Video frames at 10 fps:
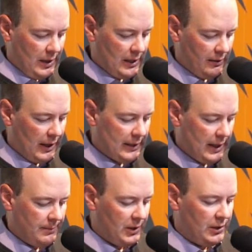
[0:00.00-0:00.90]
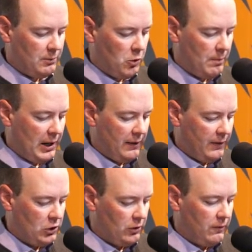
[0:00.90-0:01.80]
And a lot of times it's more
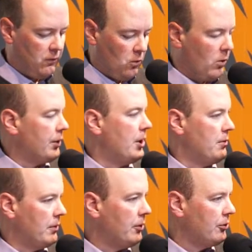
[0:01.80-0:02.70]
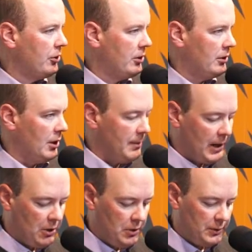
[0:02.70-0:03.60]
beneficial for donors.
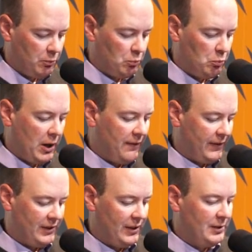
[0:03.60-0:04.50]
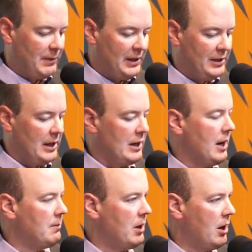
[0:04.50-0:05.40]
Um, I always preface this by saying
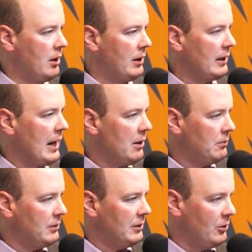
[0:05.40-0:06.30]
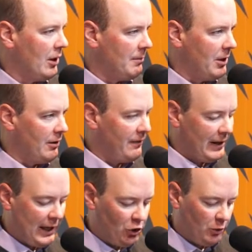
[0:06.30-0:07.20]
I'm not an accountant, I'm not a
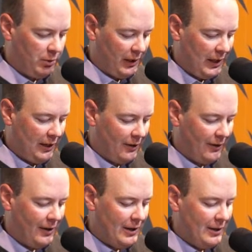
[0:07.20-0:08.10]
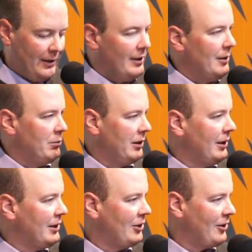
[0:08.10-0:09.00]
financial planner,
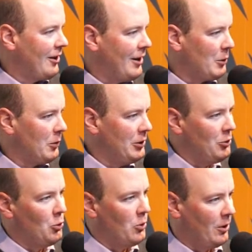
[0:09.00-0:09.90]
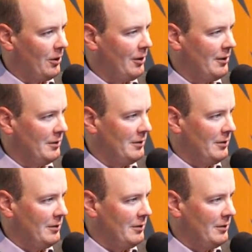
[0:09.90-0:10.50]
please talk with your